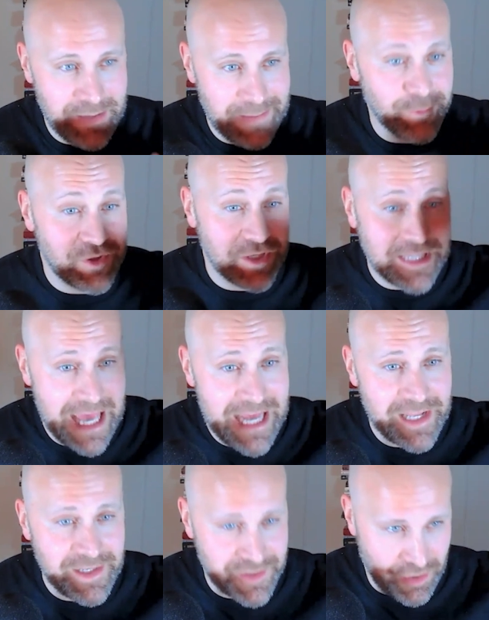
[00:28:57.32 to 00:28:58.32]
and people to get
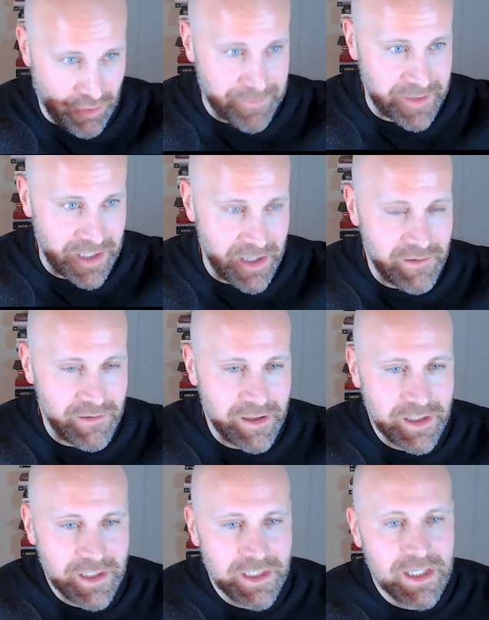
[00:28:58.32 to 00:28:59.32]
into crypto.
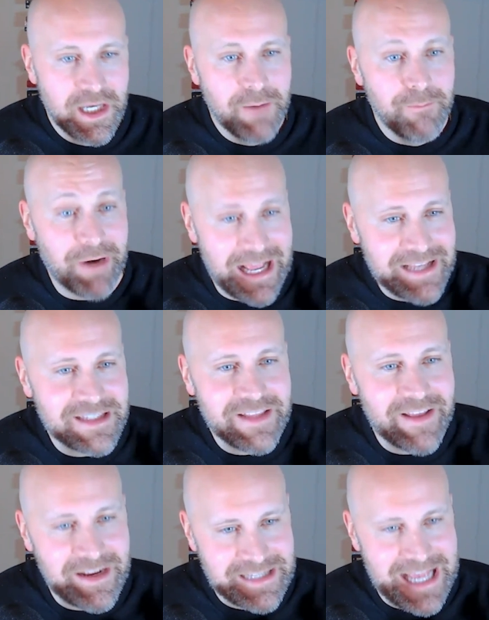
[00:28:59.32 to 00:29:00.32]
But I see
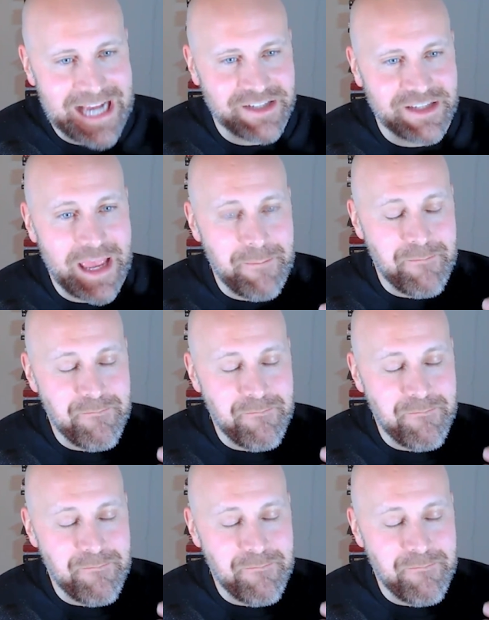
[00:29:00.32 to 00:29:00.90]
that as actually a